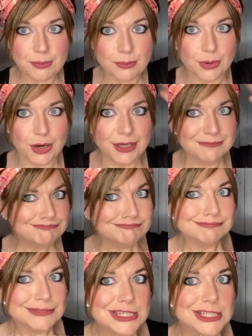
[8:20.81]
more
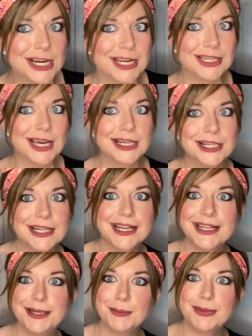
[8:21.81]
straight, not
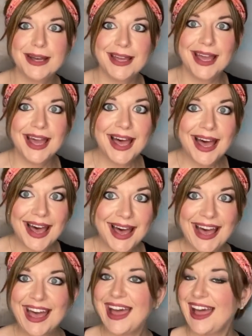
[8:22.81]
crooked, but
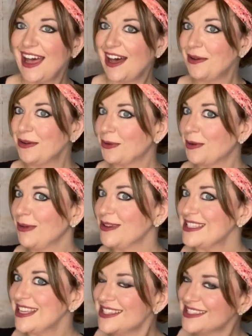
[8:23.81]
how adorable
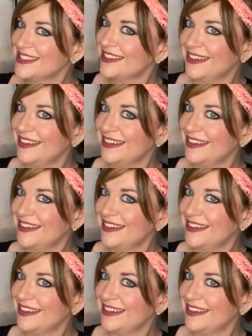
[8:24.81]
is this?